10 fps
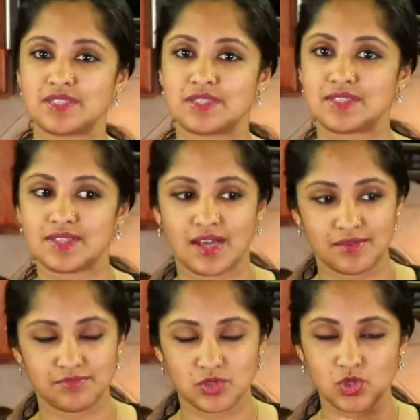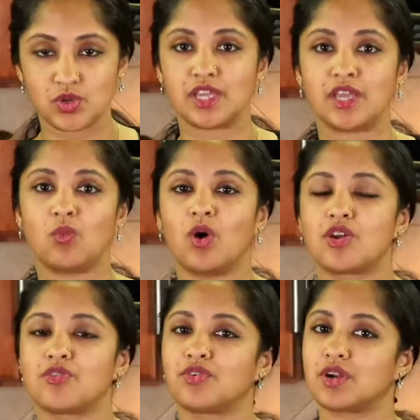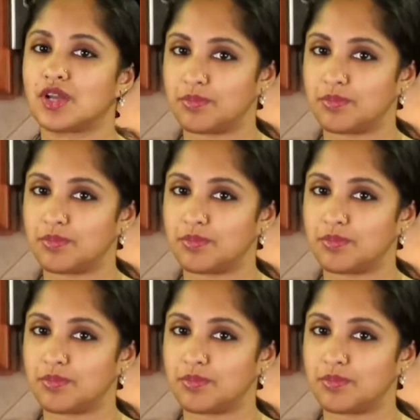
been soaking in water for a